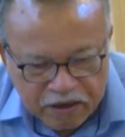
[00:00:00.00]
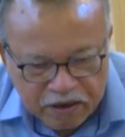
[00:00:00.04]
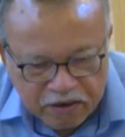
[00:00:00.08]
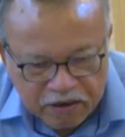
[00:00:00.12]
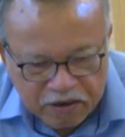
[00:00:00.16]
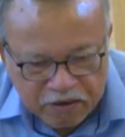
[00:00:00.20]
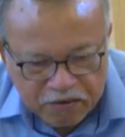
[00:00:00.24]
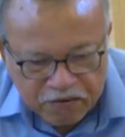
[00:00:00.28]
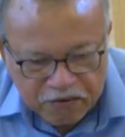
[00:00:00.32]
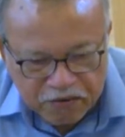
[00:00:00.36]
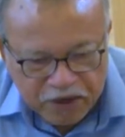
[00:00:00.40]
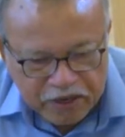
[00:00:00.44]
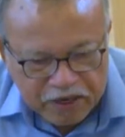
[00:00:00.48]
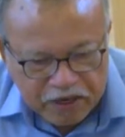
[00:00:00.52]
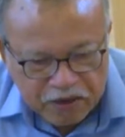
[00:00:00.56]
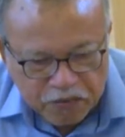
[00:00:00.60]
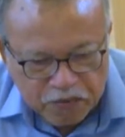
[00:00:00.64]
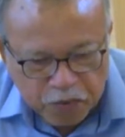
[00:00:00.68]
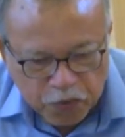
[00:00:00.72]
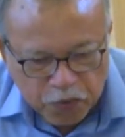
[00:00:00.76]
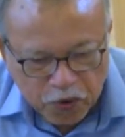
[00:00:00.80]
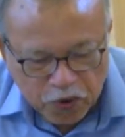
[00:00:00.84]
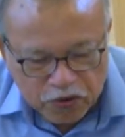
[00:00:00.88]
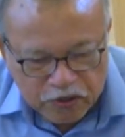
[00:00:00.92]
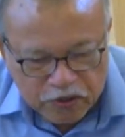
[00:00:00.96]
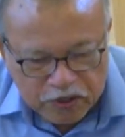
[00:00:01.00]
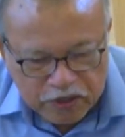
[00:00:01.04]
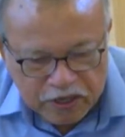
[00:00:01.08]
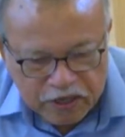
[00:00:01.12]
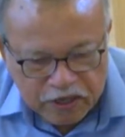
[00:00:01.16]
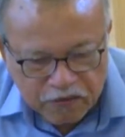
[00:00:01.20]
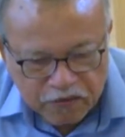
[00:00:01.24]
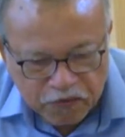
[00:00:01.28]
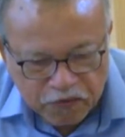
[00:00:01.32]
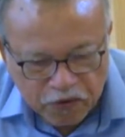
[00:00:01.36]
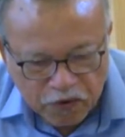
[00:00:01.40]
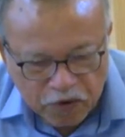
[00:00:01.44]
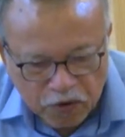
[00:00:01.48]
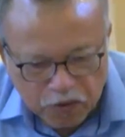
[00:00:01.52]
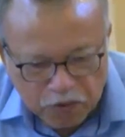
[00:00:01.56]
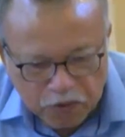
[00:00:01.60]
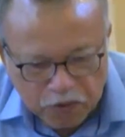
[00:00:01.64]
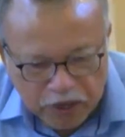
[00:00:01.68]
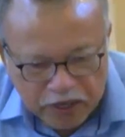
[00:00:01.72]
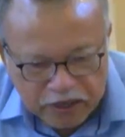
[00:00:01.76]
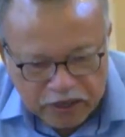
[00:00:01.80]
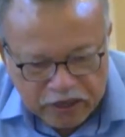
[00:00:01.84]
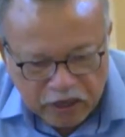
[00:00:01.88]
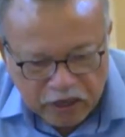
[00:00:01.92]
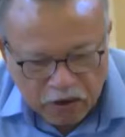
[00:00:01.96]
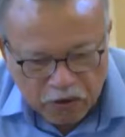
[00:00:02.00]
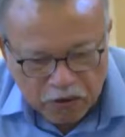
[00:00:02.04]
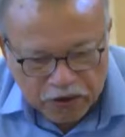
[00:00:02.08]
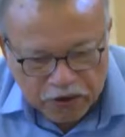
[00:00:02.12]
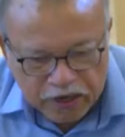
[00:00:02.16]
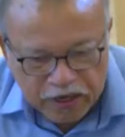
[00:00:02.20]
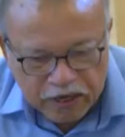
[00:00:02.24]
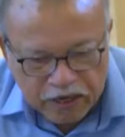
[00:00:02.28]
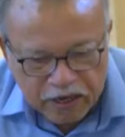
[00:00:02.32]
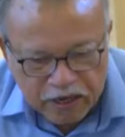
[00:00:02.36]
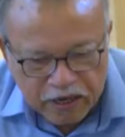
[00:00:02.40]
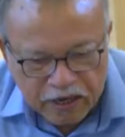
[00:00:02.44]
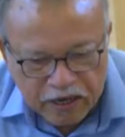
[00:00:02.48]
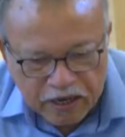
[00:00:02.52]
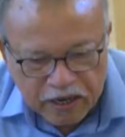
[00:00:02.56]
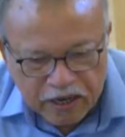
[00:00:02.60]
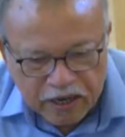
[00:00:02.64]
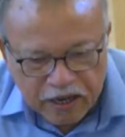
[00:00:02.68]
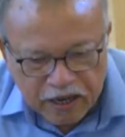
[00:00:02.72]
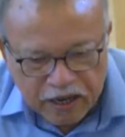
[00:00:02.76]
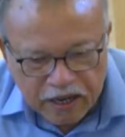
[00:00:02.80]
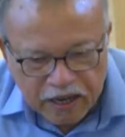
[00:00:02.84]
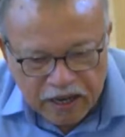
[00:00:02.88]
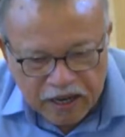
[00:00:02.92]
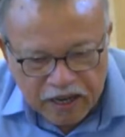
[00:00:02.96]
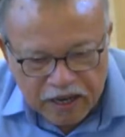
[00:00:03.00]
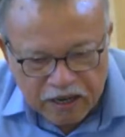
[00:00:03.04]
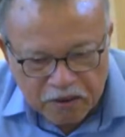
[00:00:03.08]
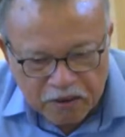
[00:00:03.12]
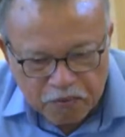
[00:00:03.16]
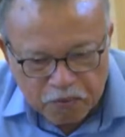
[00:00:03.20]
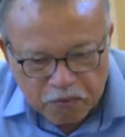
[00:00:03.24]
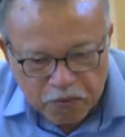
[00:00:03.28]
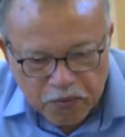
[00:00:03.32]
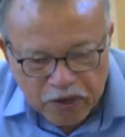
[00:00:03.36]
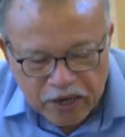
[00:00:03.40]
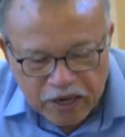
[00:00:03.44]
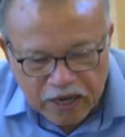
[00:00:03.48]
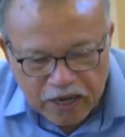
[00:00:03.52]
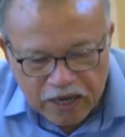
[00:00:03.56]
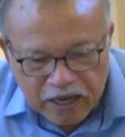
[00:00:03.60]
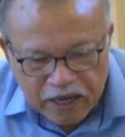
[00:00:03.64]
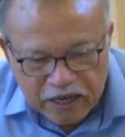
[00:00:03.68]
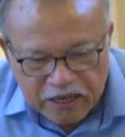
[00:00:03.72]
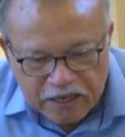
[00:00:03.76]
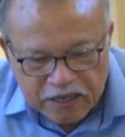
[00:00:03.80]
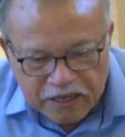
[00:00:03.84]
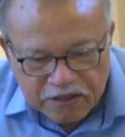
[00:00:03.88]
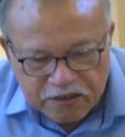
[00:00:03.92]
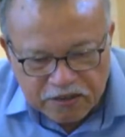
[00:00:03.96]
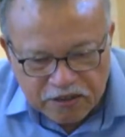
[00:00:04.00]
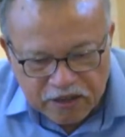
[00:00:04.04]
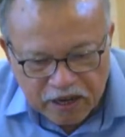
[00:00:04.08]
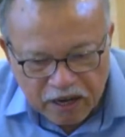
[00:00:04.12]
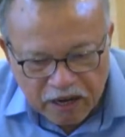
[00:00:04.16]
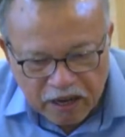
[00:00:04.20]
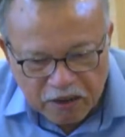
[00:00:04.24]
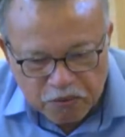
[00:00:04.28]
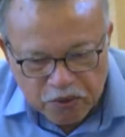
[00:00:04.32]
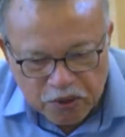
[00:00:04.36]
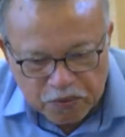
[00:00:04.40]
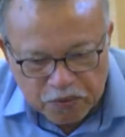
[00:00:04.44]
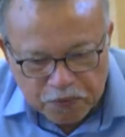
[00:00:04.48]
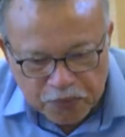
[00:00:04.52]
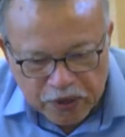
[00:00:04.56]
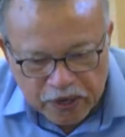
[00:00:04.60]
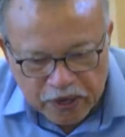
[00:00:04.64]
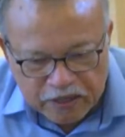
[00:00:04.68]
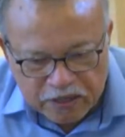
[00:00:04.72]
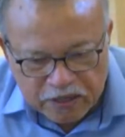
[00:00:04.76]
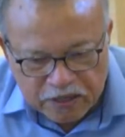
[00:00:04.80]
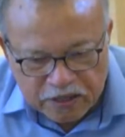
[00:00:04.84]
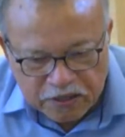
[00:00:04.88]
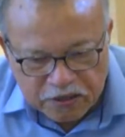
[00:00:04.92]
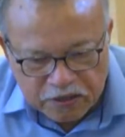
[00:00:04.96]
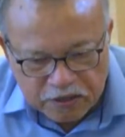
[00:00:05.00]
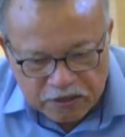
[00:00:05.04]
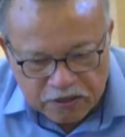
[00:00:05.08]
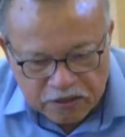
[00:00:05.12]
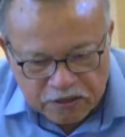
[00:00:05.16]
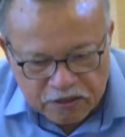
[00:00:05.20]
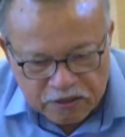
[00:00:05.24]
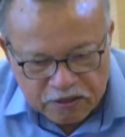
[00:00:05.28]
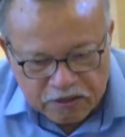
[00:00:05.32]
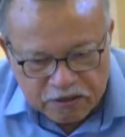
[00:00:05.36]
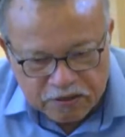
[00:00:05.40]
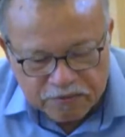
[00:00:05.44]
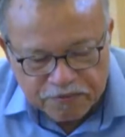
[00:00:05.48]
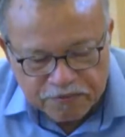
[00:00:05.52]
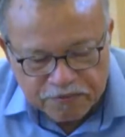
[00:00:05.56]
very important, followed by Tawhid and Malay Islamic practices.